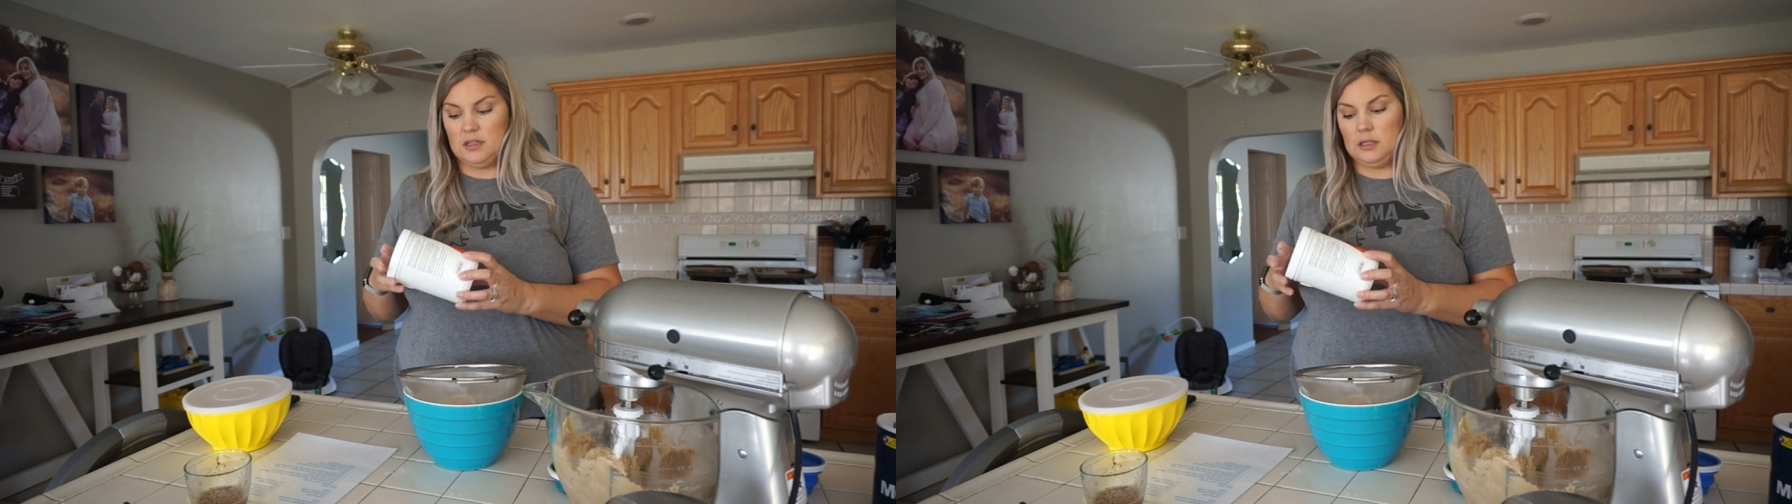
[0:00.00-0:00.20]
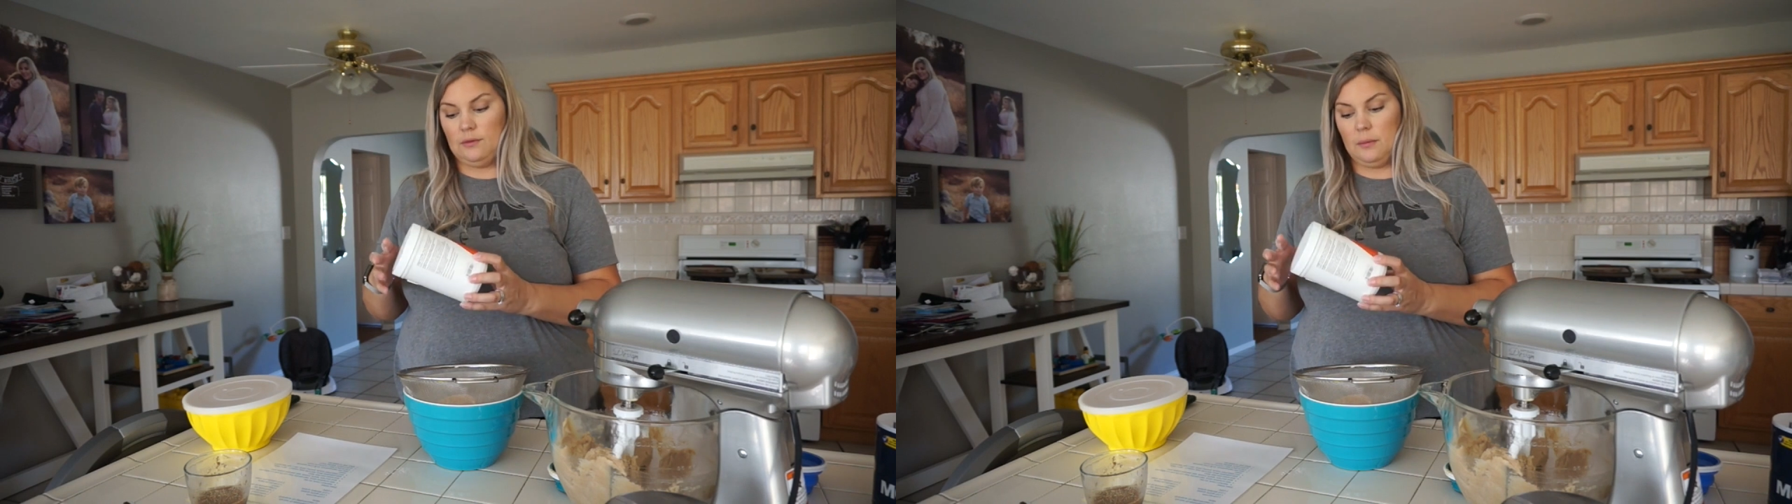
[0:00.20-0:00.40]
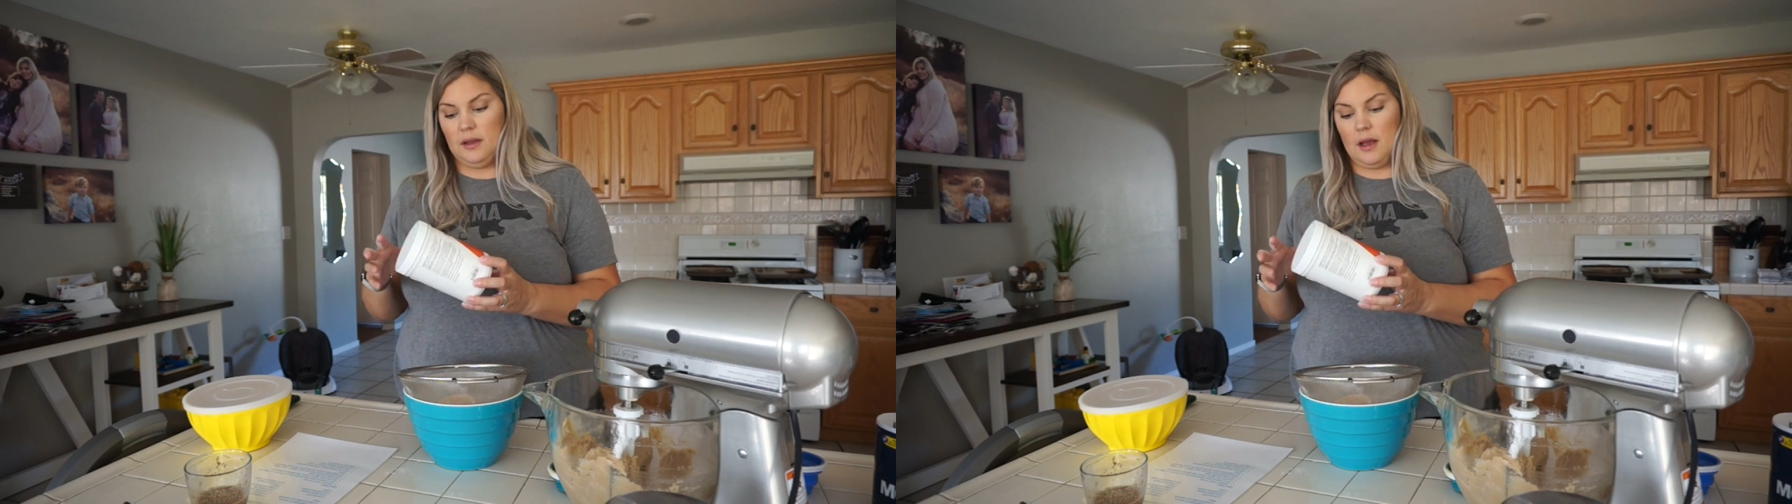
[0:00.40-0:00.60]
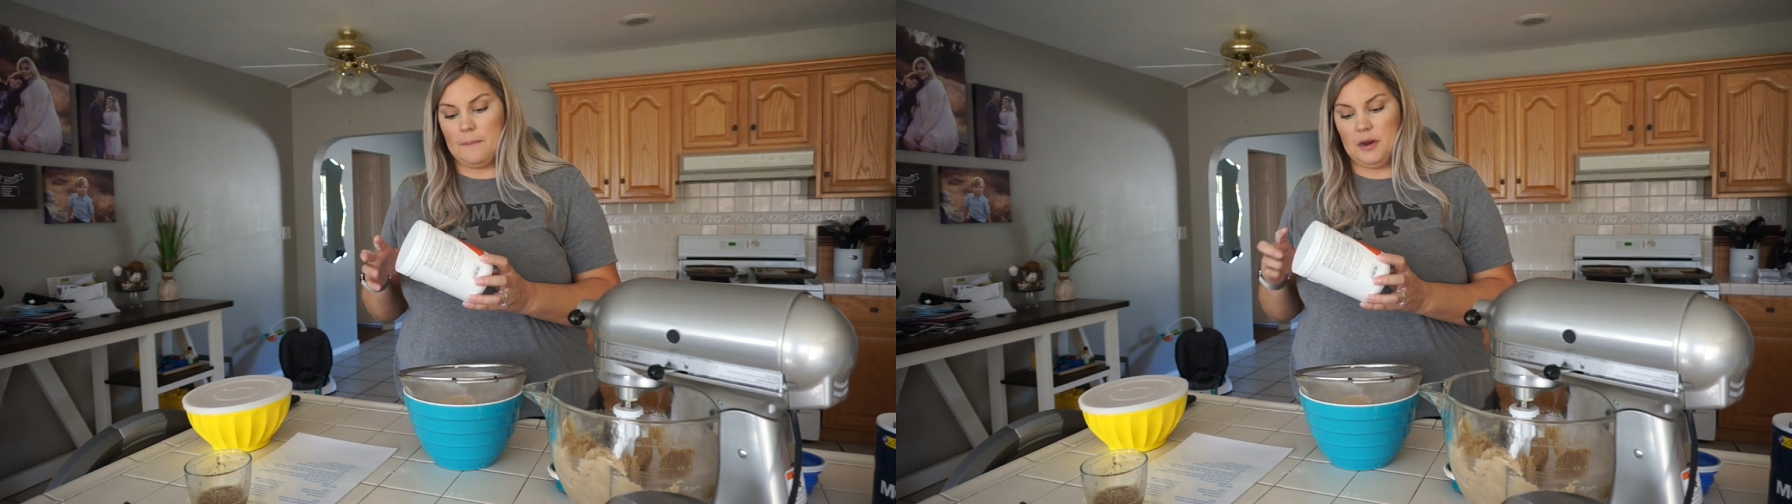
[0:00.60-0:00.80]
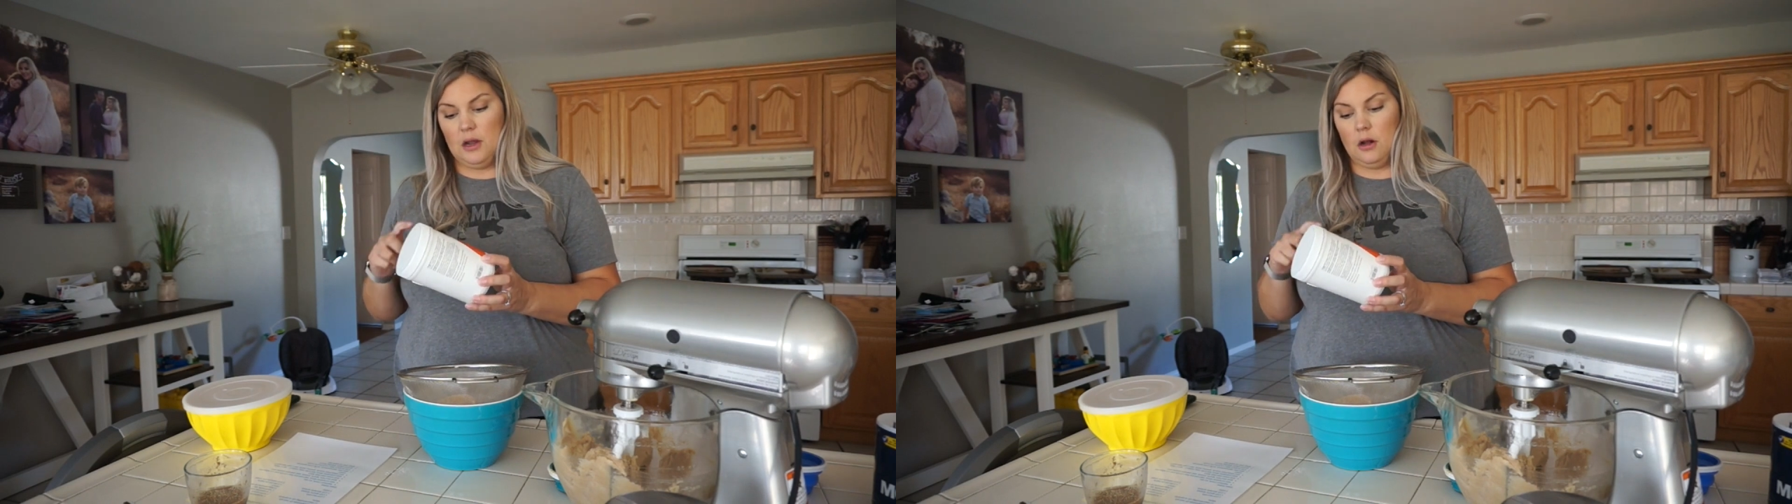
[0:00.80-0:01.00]
This is from a
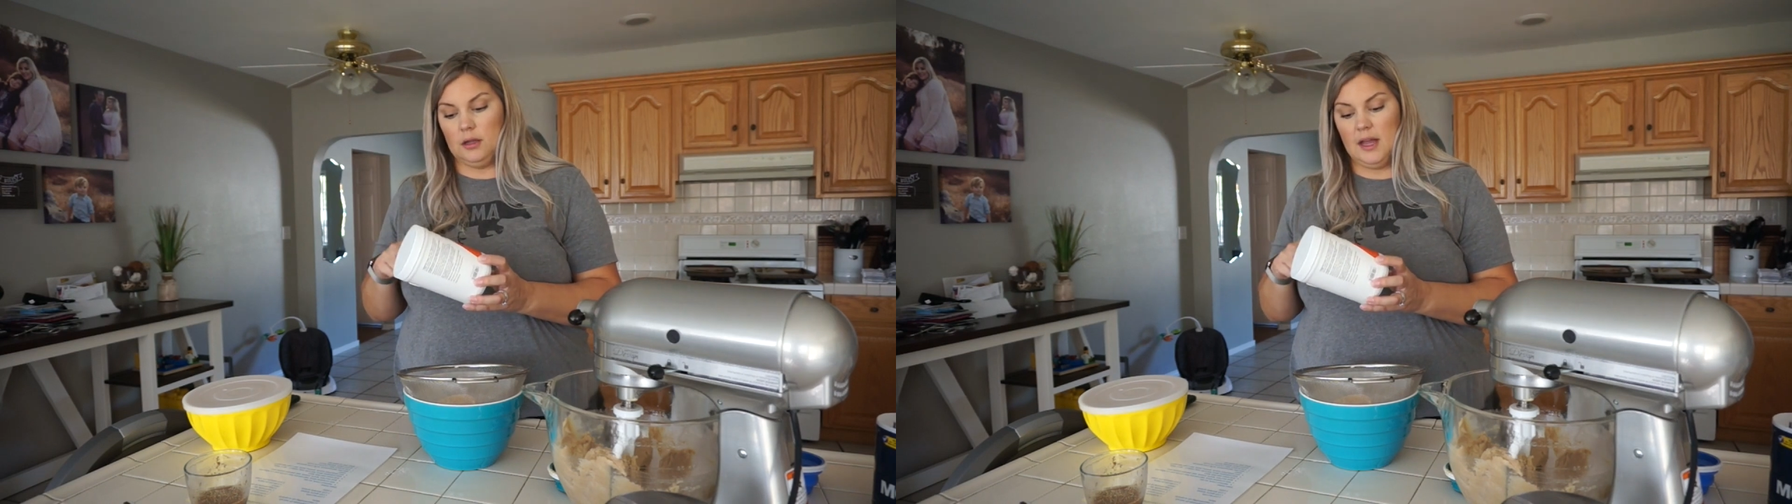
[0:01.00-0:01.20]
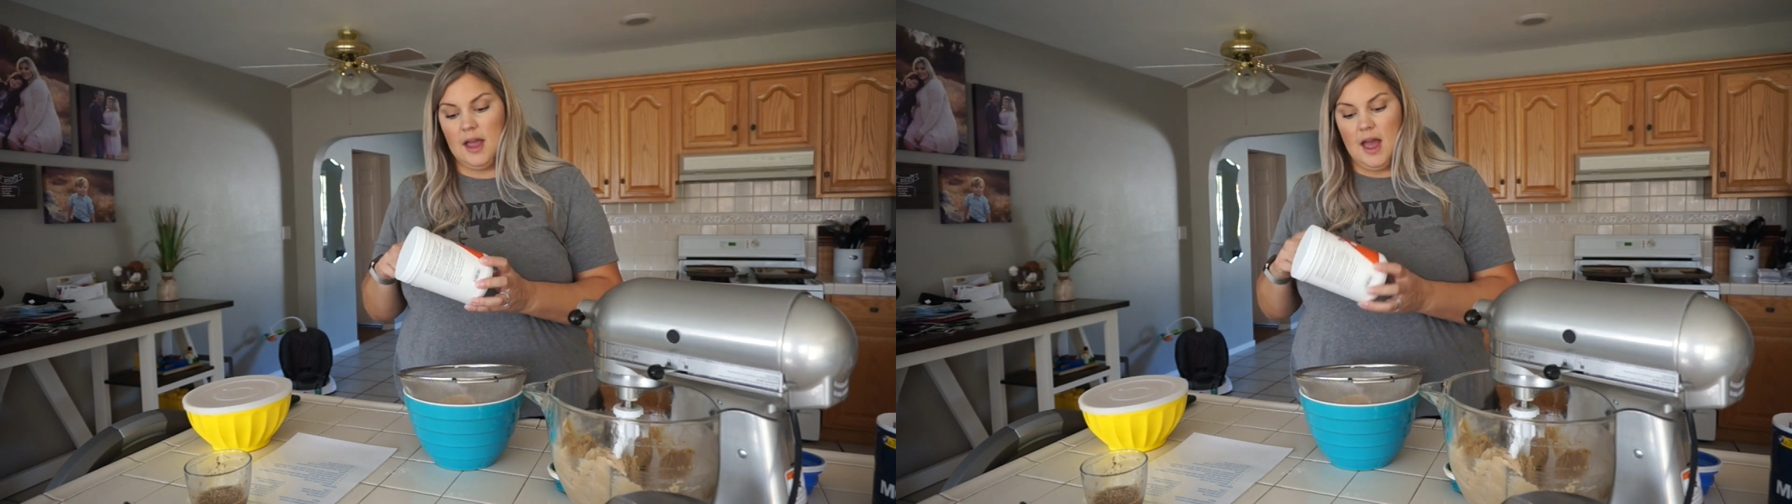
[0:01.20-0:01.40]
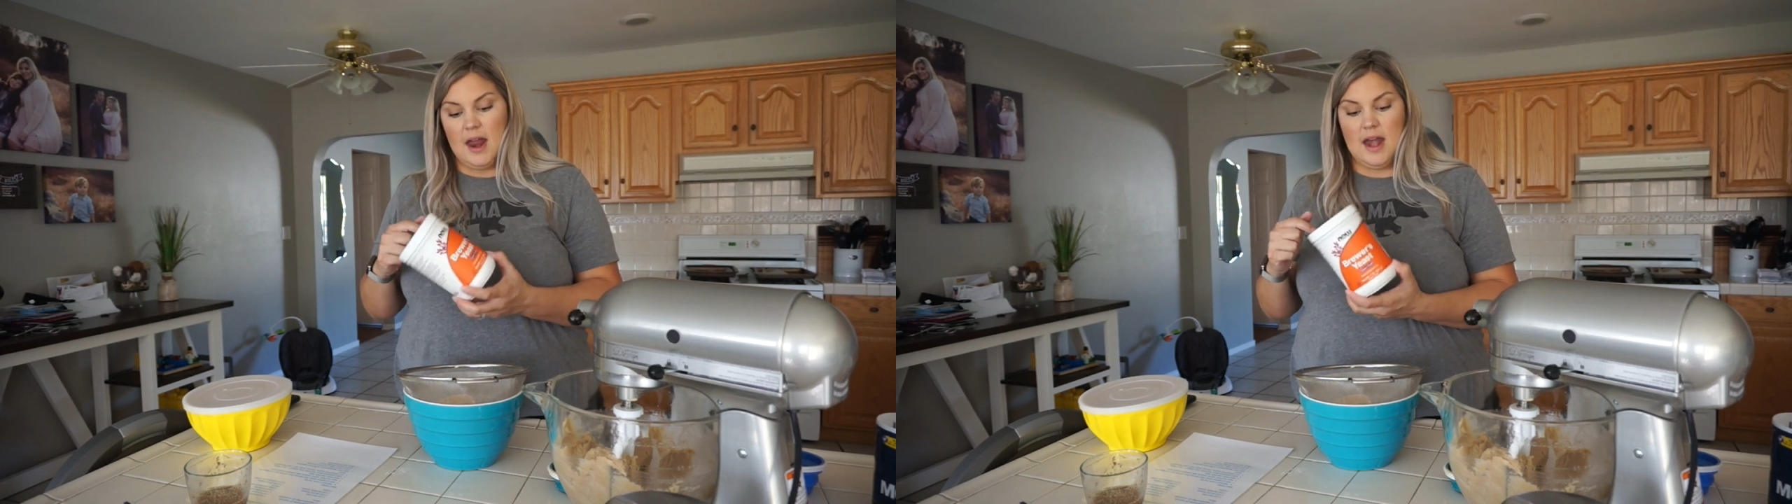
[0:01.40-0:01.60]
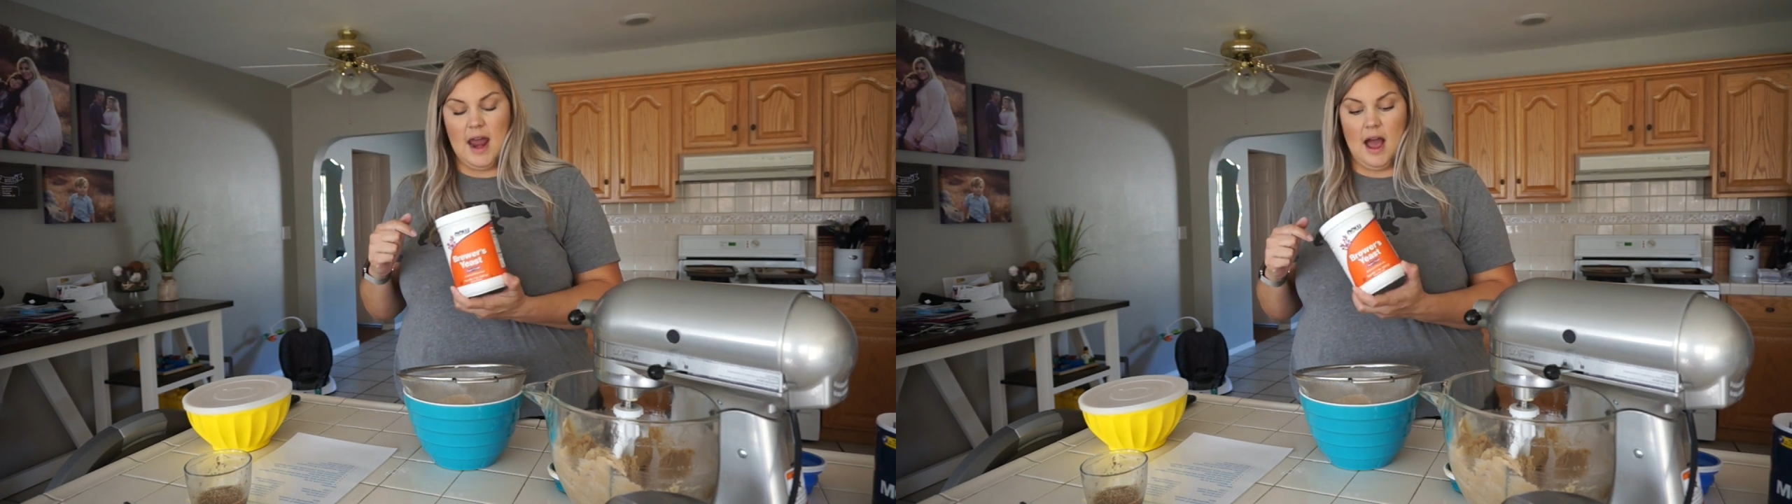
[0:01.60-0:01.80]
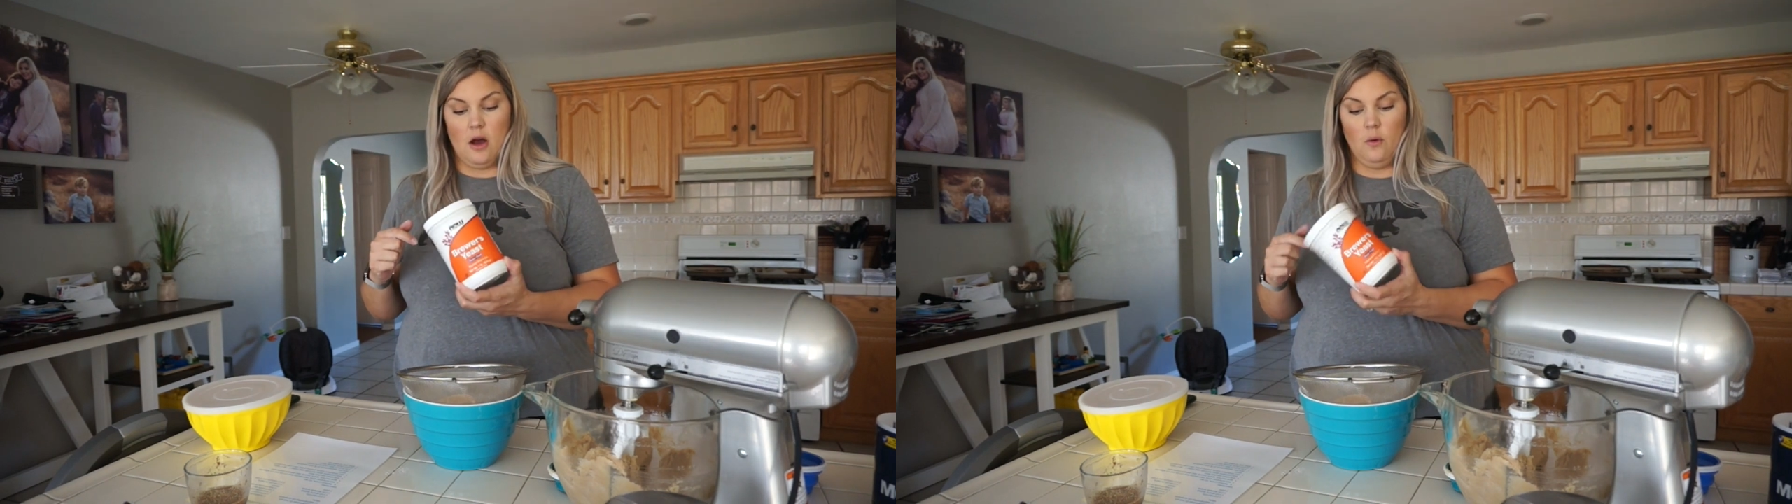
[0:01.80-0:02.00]
company called
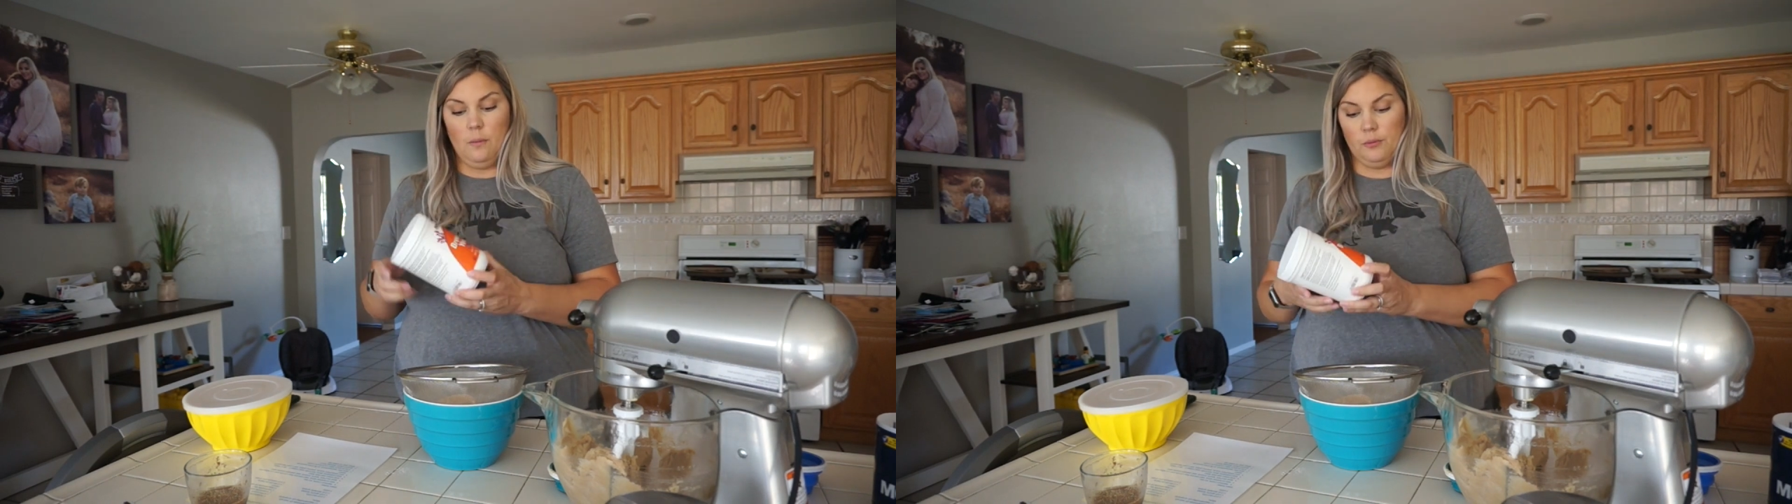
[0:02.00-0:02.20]
Now,